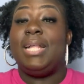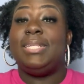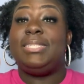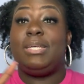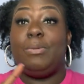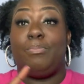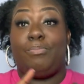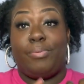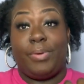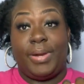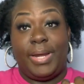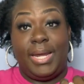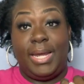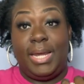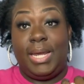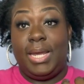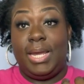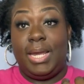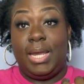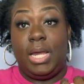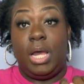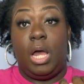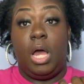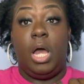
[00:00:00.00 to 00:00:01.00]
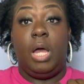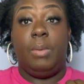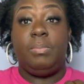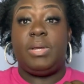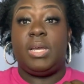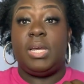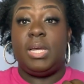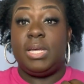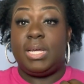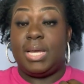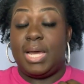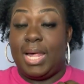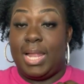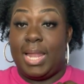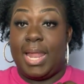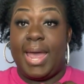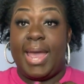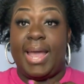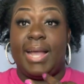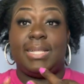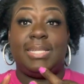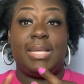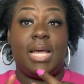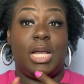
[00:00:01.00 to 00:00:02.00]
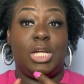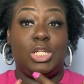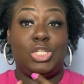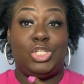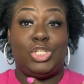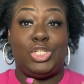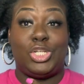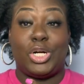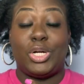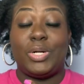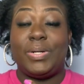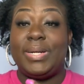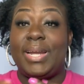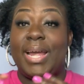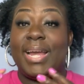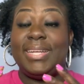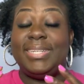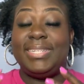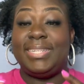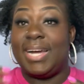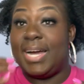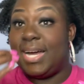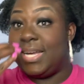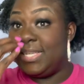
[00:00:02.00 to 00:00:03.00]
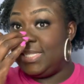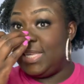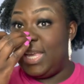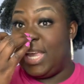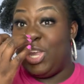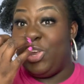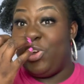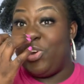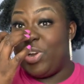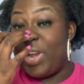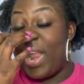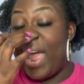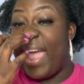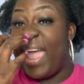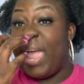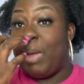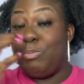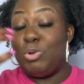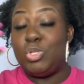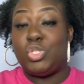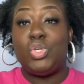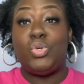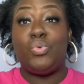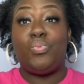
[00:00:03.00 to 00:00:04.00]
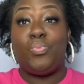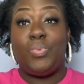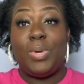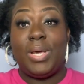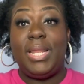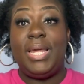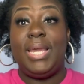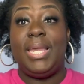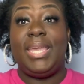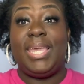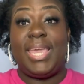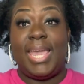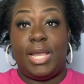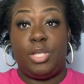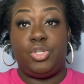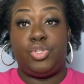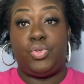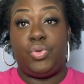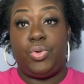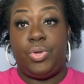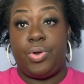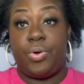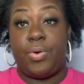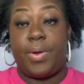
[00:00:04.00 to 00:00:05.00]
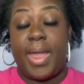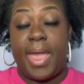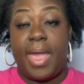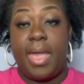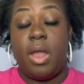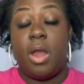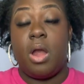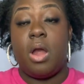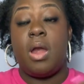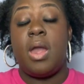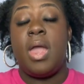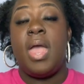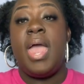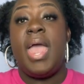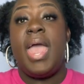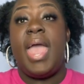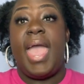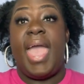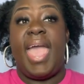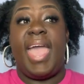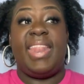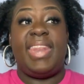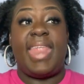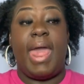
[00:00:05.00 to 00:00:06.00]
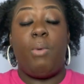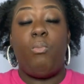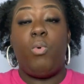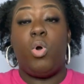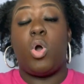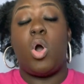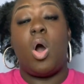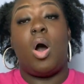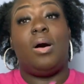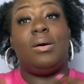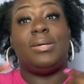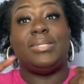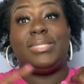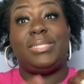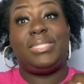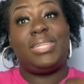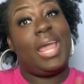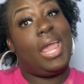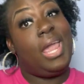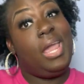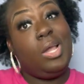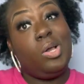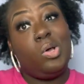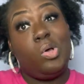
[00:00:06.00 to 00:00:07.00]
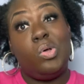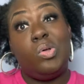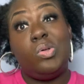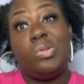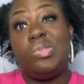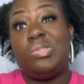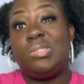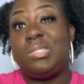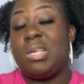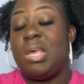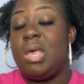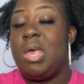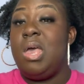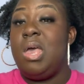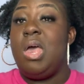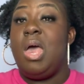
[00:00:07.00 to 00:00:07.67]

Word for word: debris um, could collect, dirt and dust, and you're not able to really get to your hair, and that will cause tangles.